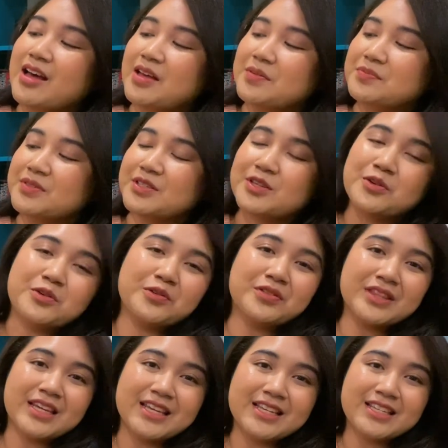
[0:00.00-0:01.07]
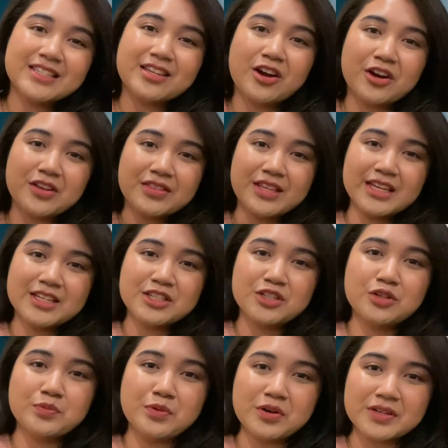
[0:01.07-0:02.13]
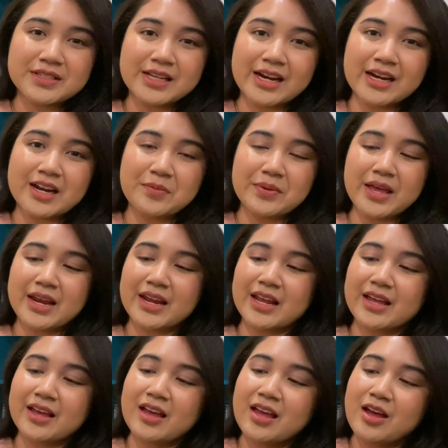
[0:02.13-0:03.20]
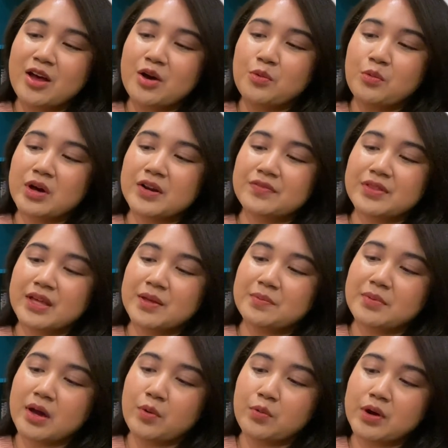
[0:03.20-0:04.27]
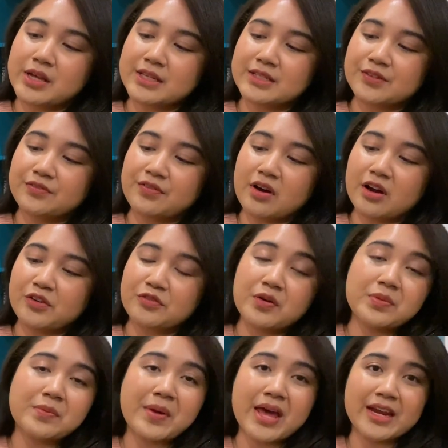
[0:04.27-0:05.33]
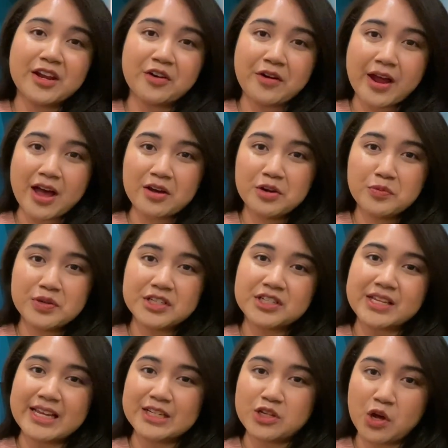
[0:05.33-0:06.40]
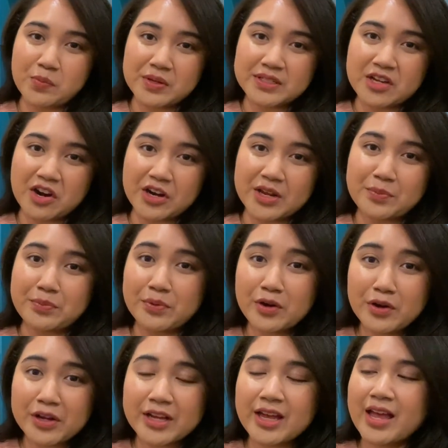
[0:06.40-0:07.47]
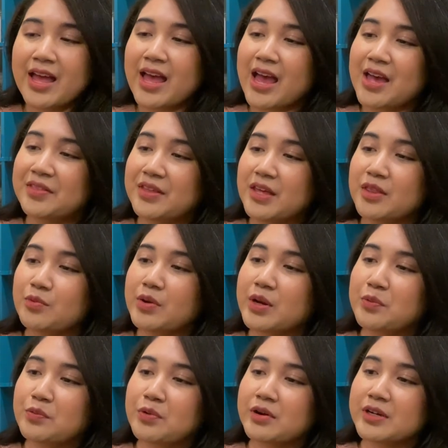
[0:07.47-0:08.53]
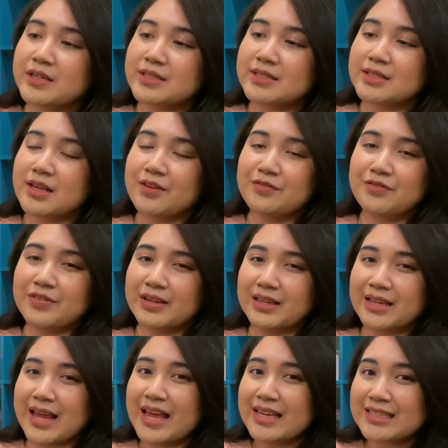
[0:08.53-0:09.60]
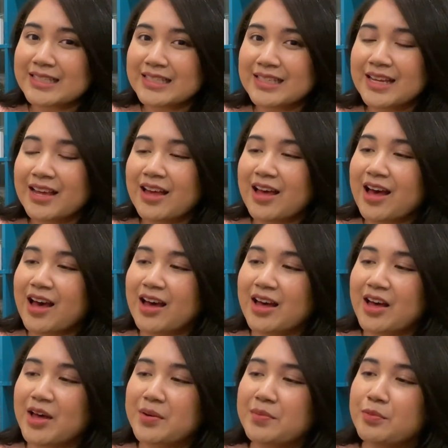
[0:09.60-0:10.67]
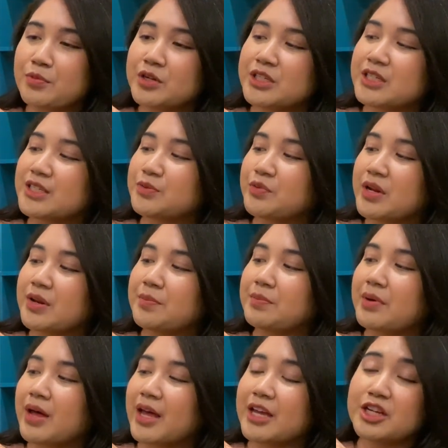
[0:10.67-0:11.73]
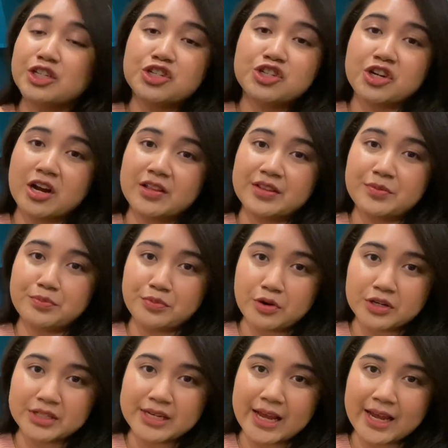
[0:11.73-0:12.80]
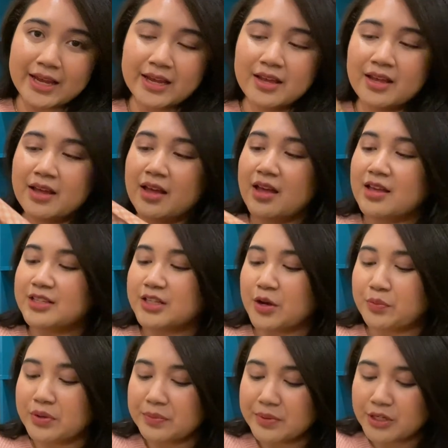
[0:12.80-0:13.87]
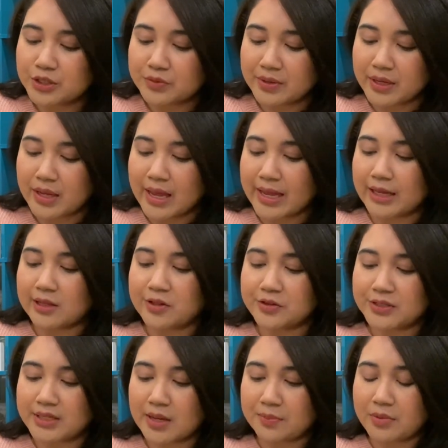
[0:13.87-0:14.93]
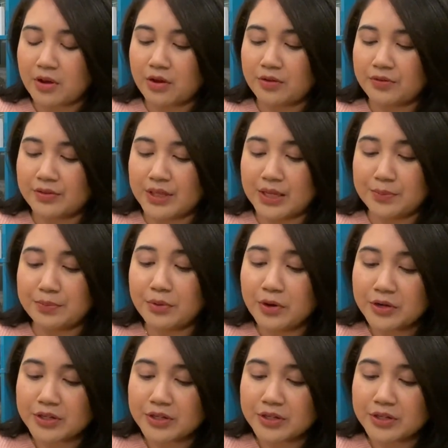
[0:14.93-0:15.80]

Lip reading: So these are the two books that I ended up getting. One of them was Far From the Madding Crowd, which is a Thomas Hardy book, and the other one was Villette, which is written by Charlotte Bronte. So I will be doing a close-up of the book.